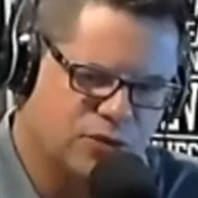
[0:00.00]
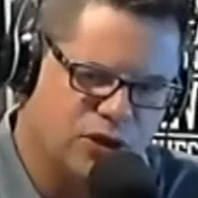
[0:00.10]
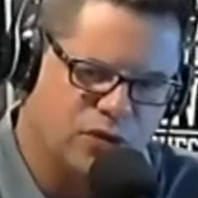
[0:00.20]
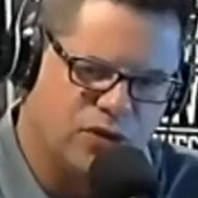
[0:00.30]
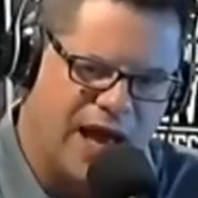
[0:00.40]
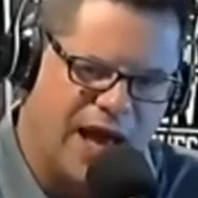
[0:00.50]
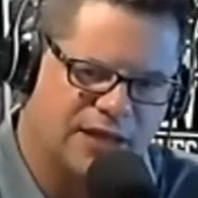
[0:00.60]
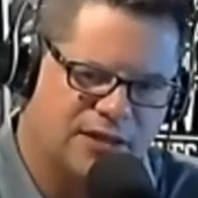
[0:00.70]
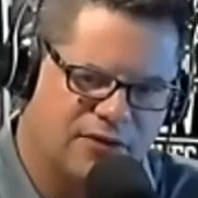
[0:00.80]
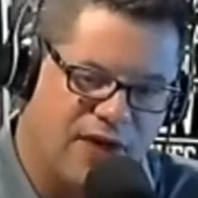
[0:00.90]
We knew
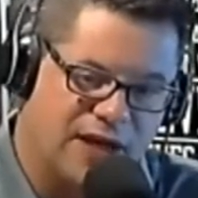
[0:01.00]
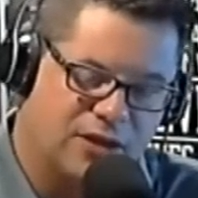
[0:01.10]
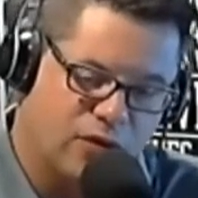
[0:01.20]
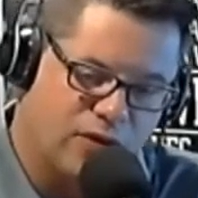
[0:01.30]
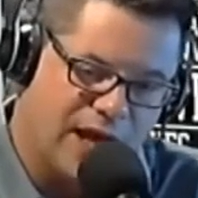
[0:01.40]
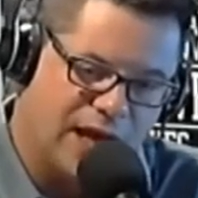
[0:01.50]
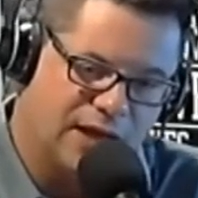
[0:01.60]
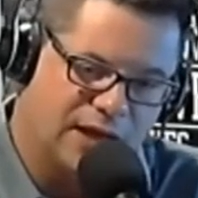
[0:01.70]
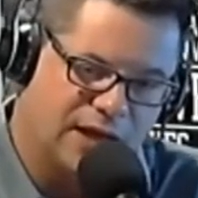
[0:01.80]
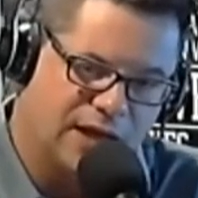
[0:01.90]
that. The fact, though, that
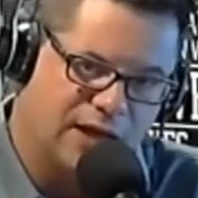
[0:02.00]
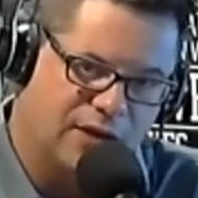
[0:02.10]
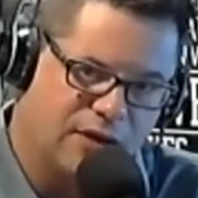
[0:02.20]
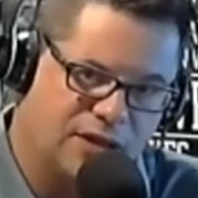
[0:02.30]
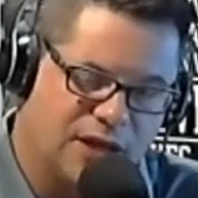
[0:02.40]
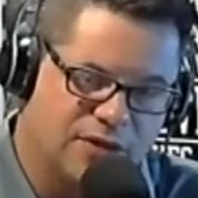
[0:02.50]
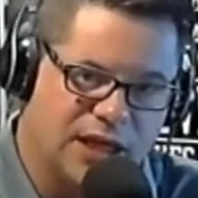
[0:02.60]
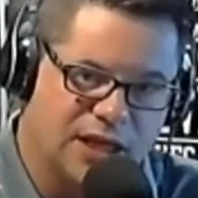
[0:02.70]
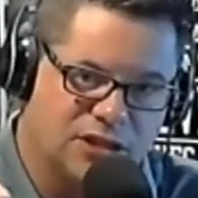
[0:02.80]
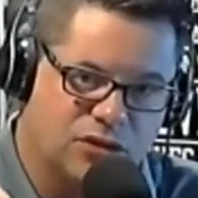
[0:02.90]
it sounds
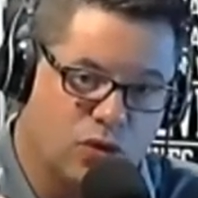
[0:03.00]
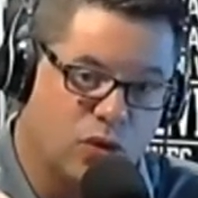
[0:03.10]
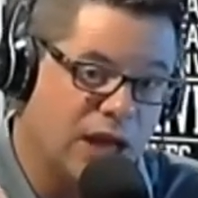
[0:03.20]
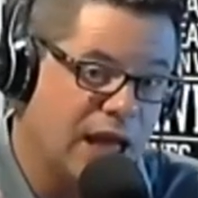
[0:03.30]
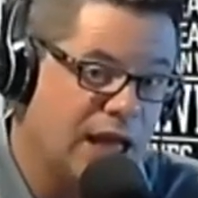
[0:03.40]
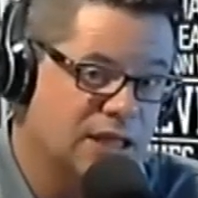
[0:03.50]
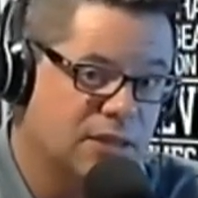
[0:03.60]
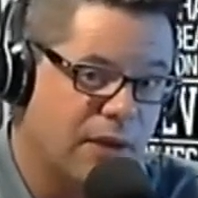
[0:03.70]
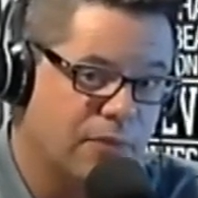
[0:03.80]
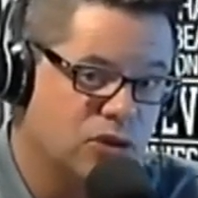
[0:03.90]
like it's created
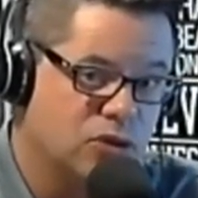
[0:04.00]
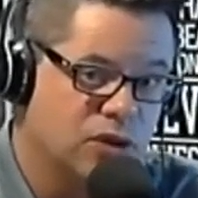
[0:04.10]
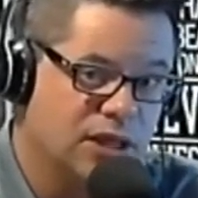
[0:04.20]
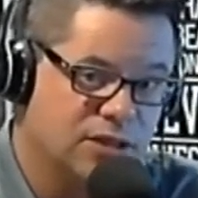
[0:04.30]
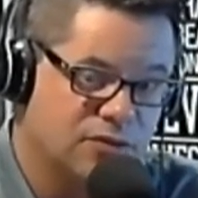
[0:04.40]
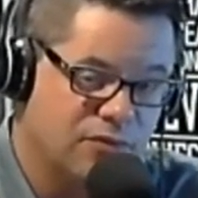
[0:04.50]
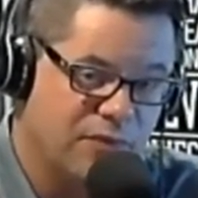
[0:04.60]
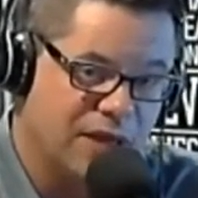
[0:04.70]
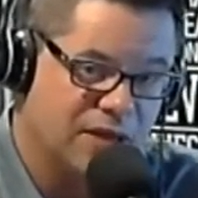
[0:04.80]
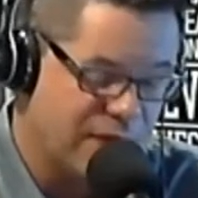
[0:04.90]
some opportunities,
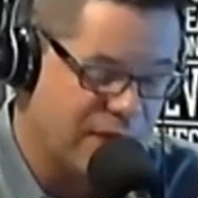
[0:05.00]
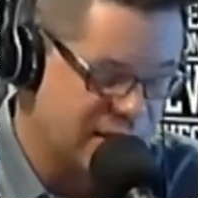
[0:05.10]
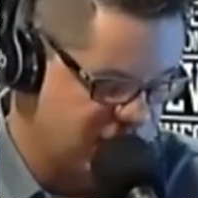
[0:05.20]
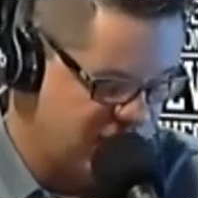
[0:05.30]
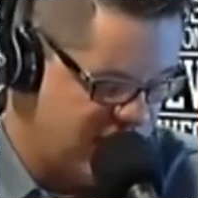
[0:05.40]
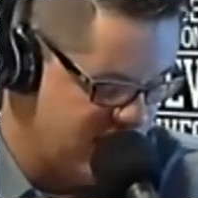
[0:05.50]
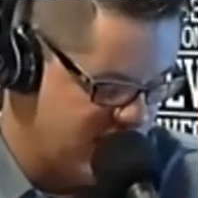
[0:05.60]
made the best of that.